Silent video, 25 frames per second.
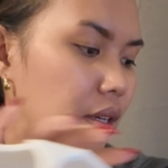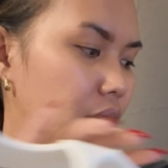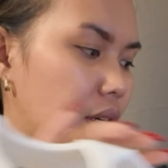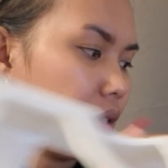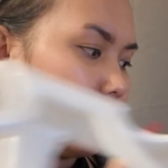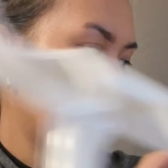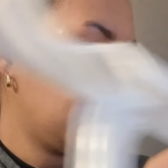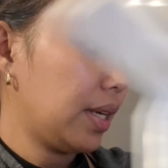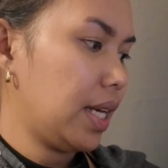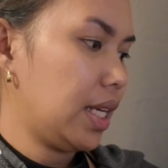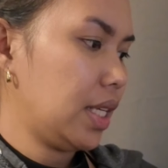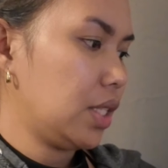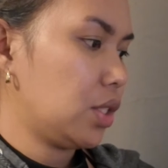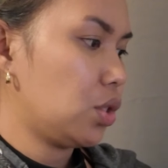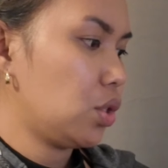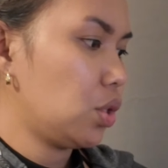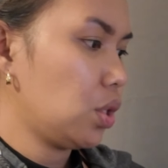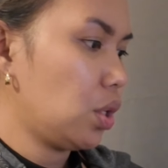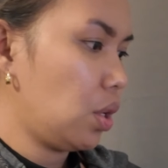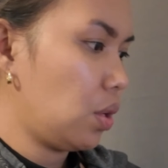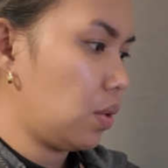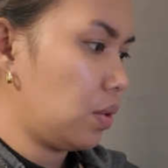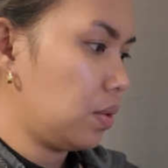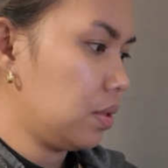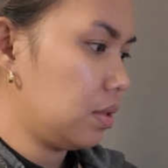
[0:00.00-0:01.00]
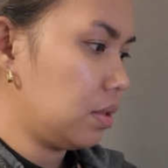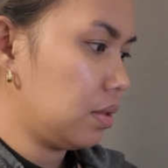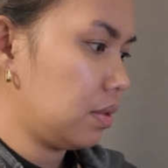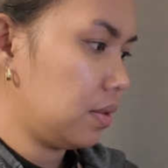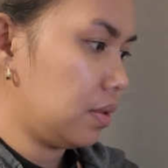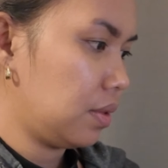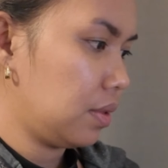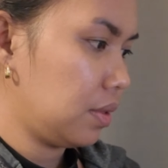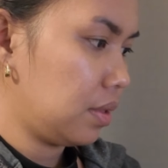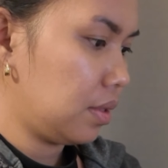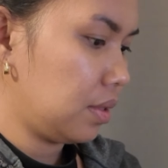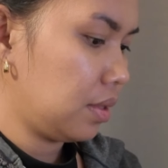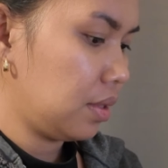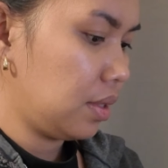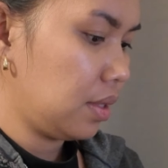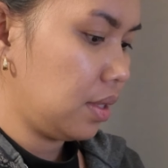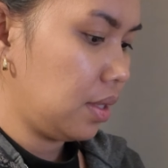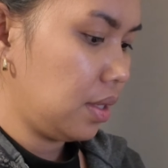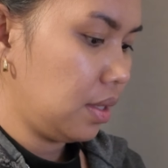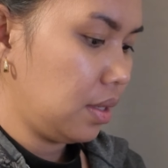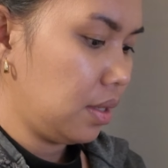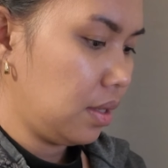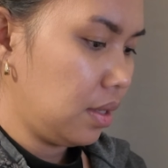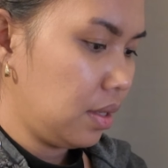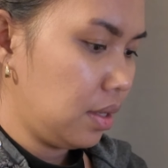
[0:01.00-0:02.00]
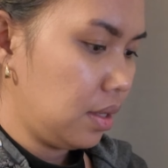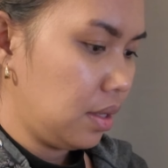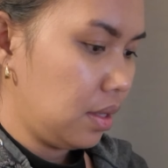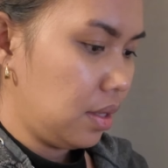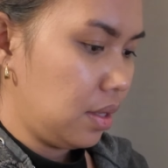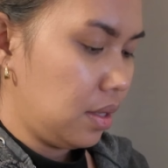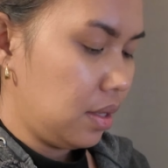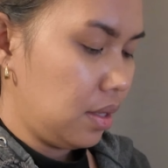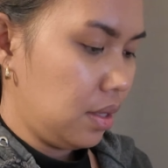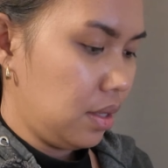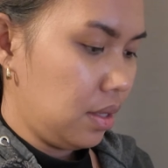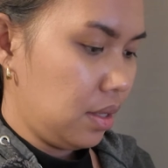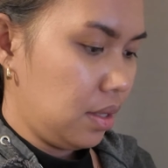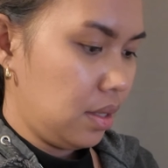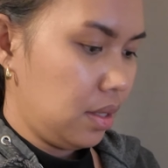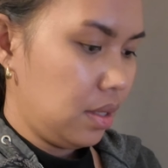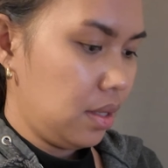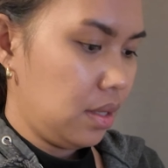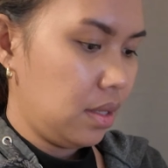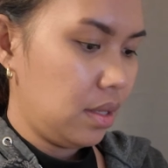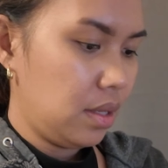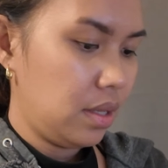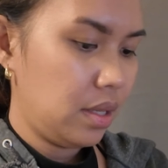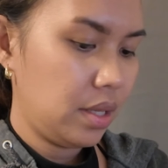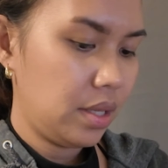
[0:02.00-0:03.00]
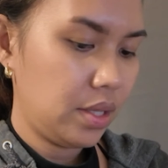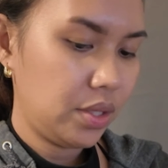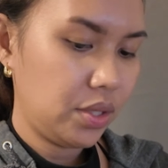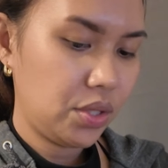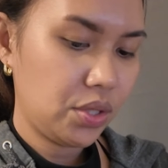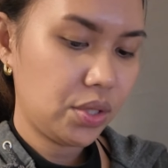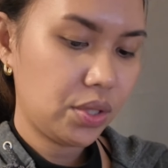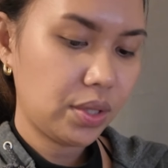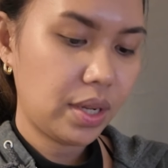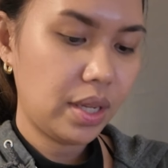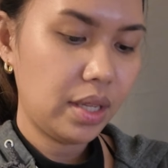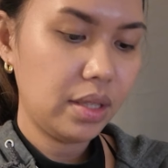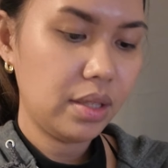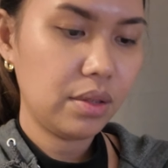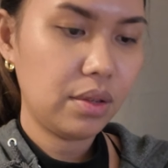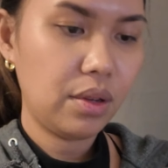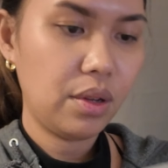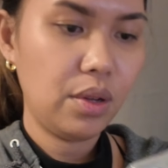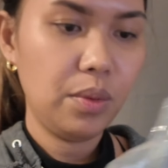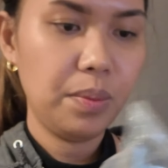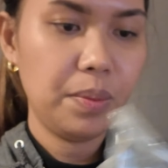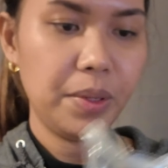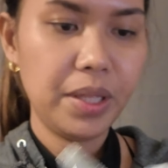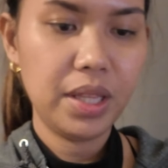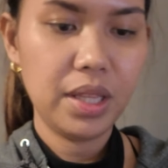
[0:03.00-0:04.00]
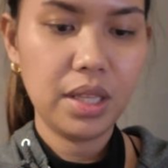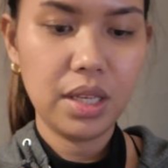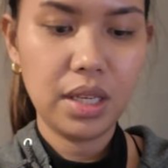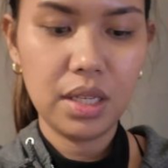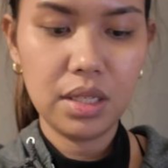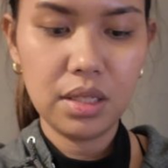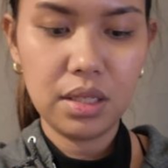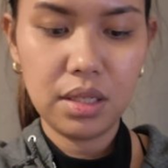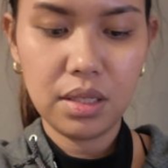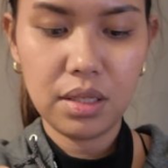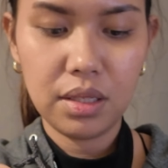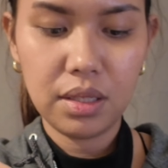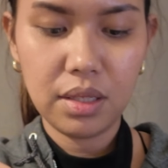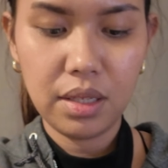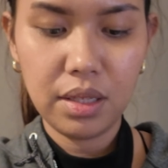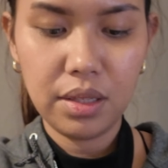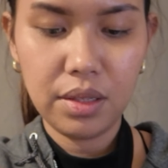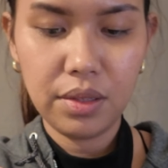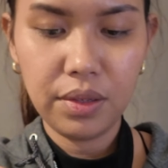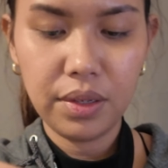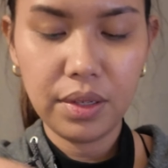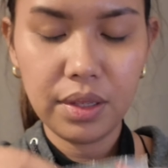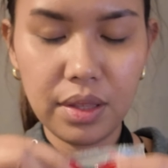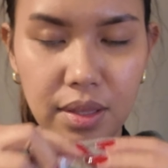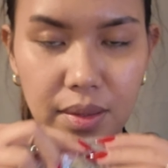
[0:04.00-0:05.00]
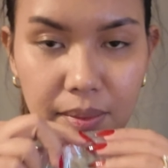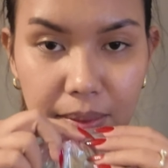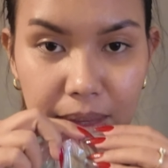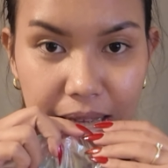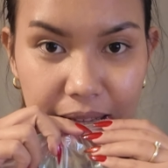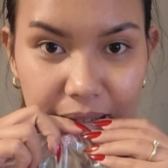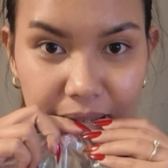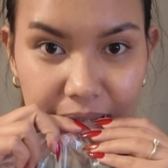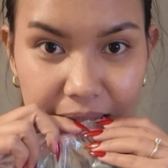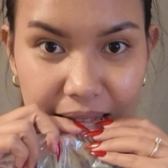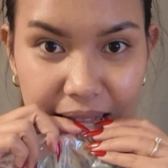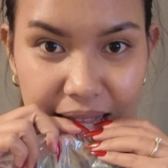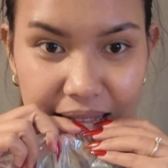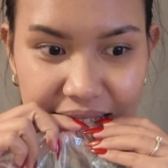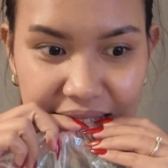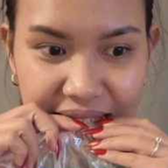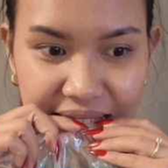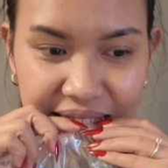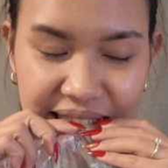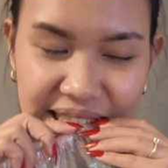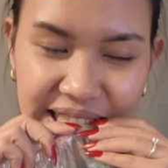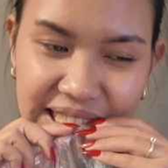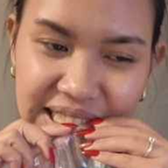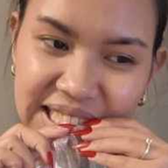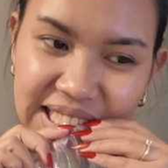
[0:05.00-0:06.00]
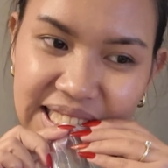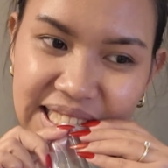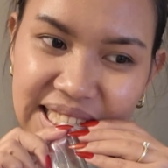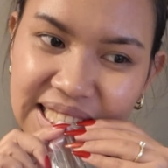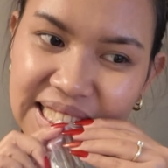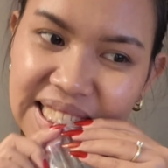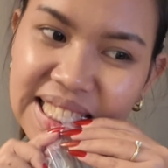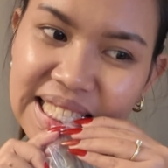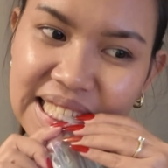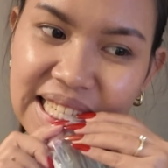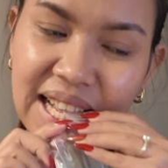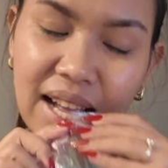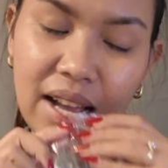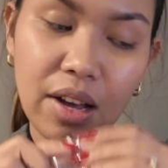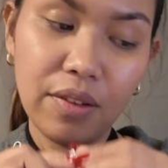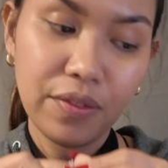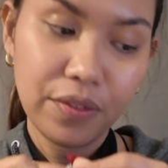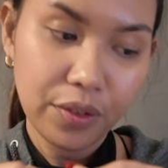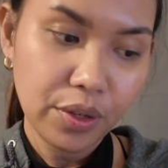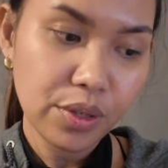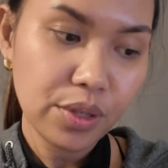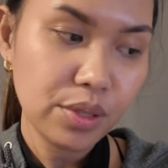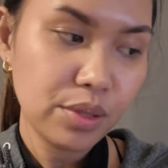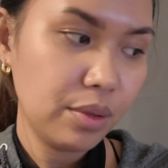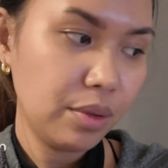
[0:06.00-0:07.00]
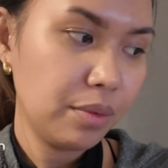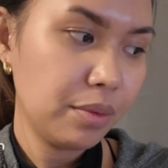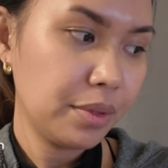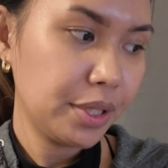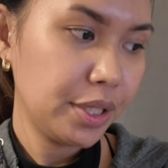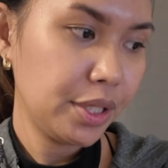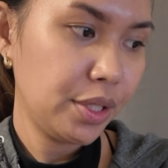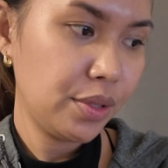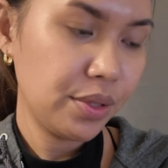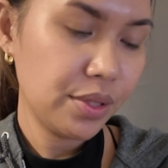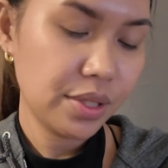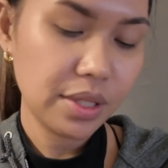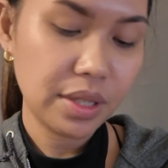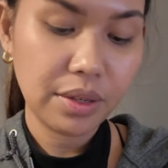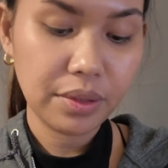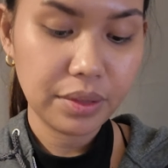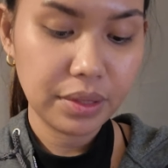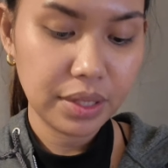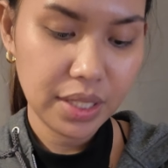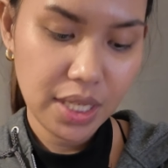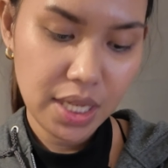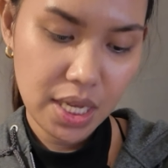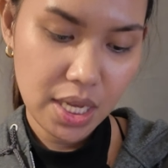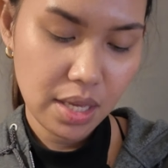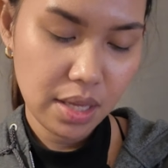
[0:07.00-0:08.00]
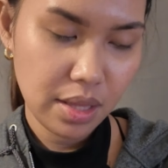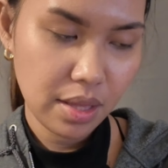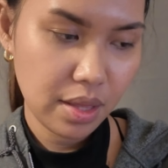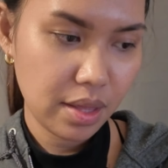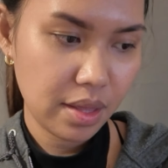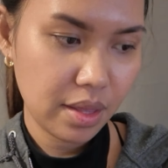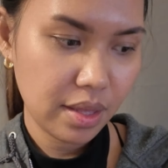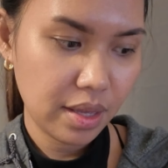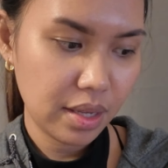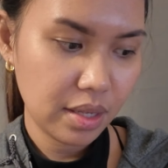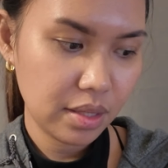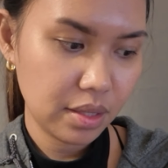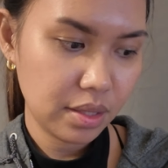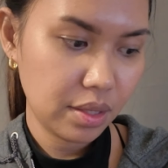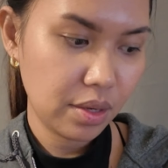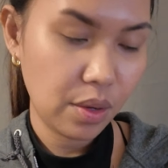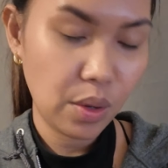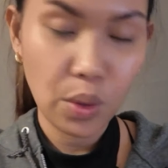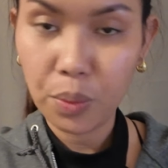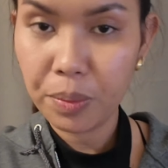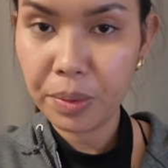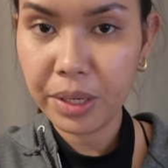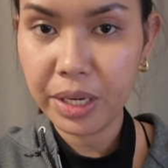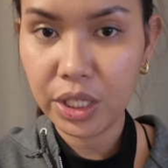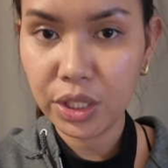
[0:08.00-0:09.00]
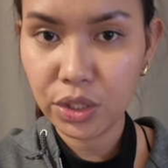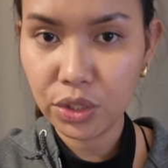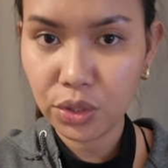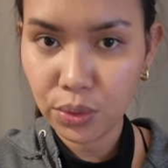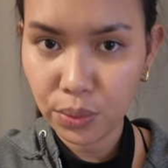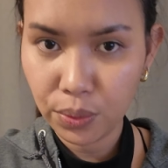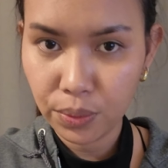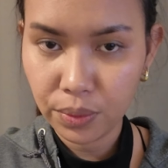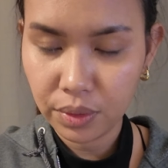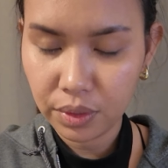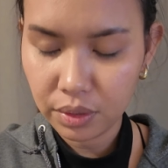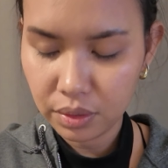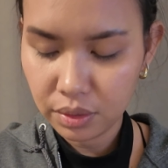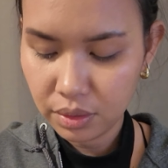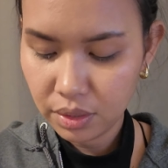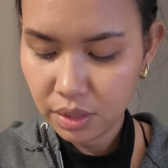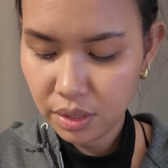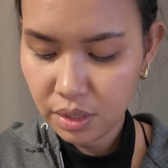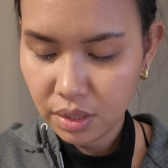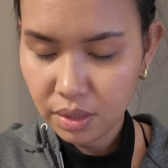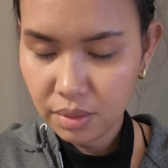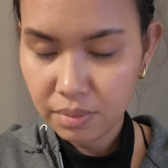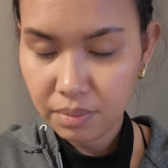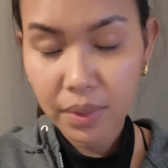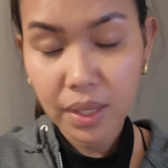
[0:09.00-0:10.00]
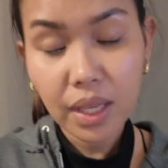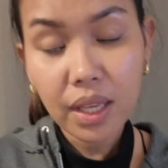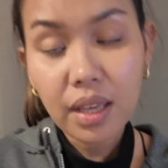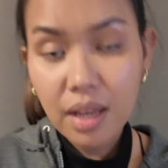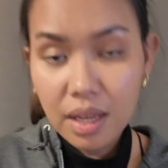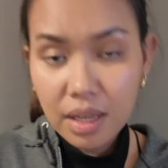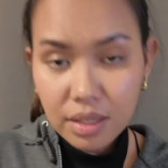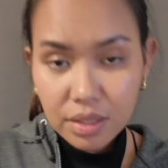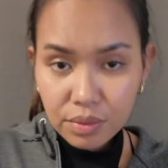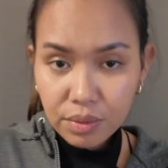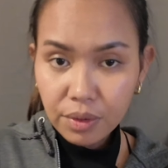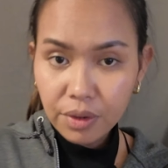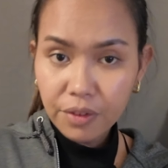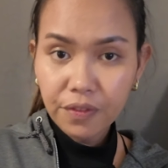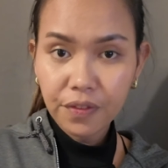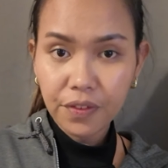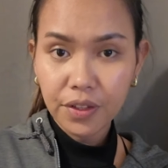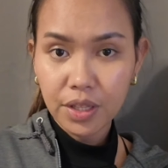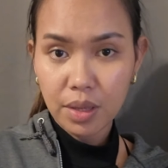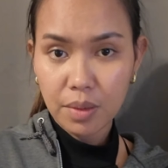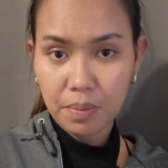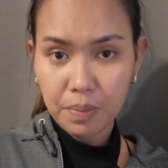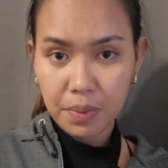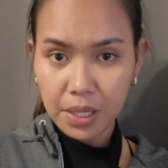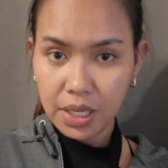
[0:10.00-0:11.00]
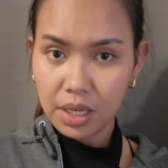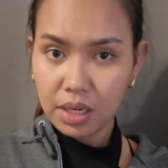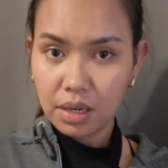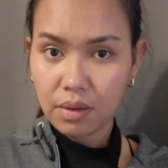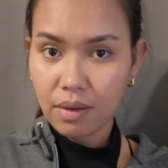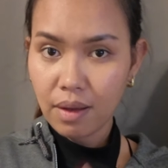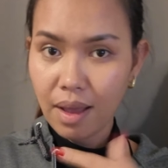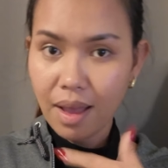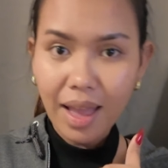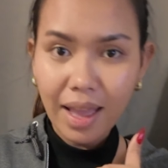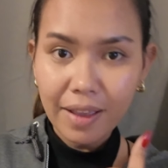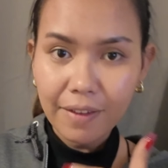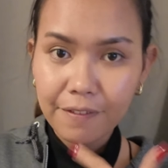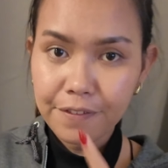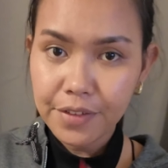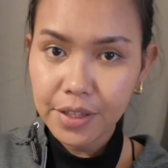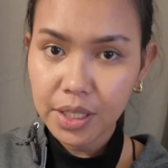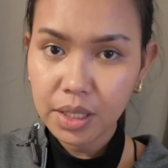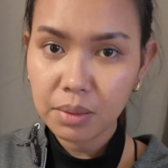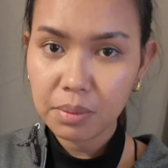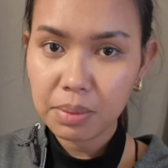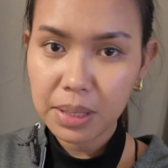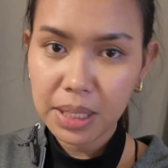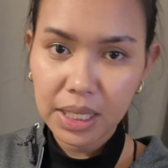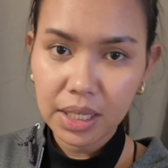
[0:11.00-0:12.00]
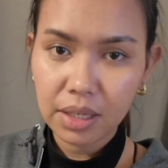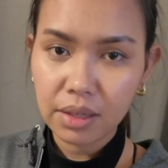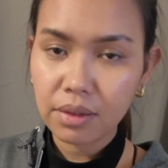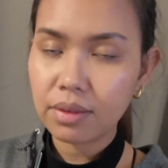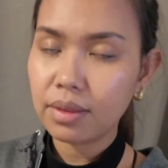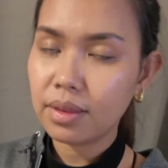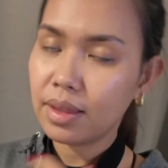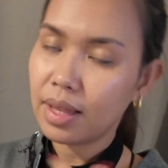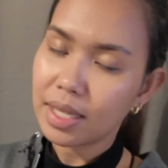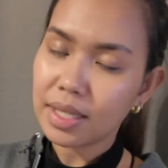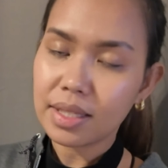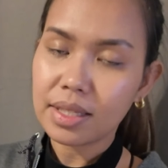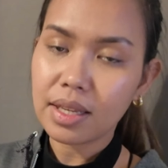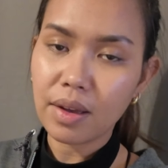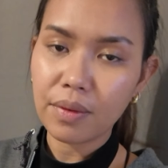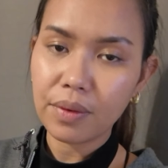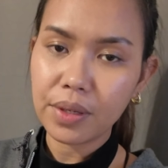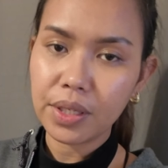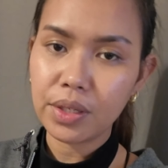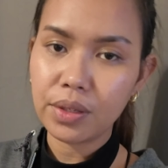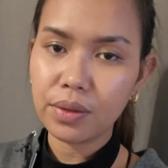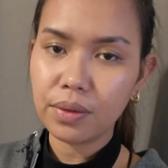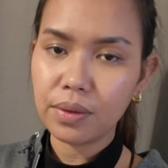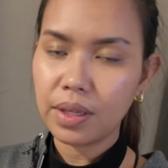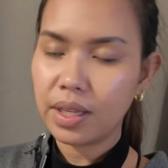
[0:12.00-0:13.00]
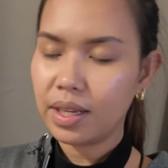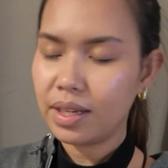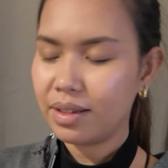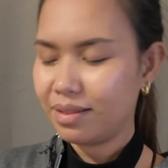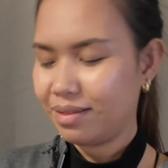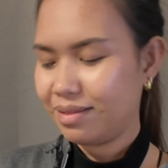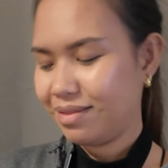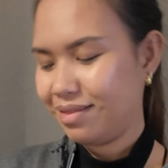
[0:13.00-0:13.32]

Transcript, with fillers: all right so let's try to open this and look at the mana of course we will use our teeth as an opening tool because we're Filipino I'm Filipino that's how we do it